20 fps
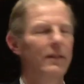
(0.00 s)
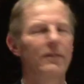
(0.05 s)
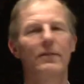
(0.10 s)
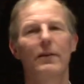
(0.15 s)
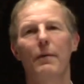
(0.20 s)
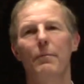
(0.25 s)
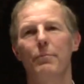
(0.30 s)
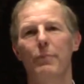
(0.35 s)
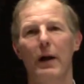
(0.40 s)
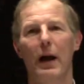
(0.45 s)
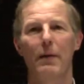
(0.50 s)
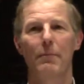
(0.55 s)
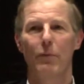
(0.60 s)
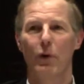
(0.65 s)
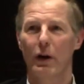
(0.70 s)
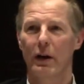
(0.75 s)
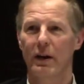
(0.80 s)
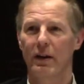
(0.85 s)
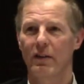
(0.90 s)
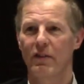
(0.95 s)
the subprime
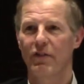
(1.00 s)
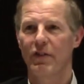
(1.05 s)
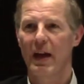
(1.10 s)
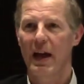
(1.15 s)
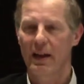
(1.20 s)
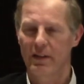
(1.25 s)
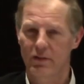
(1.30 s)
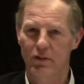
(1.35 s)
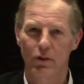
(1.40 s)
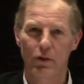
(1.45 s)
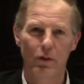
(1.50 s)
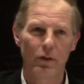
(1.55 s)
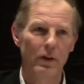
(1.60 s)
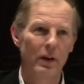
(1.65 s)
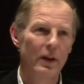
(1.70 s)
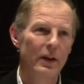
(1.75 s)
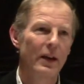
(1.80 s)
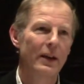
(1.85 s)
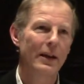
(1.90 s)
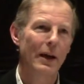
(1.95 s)
mortgage fiasco
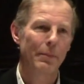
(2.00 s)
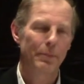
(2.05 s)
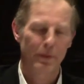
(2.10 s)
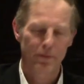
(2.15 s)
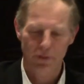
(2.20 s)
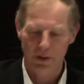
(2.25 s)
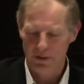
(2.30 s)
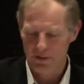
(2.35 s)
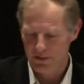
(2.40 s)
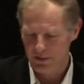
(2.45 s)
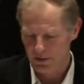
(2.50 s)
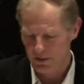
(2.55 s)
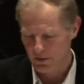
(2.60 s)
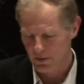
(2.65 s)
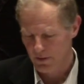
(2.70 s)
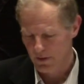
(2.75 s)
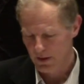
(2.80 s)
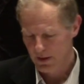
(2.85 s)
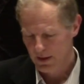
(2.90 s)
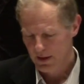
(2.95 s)
a couple of years
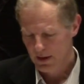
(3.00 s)
ago.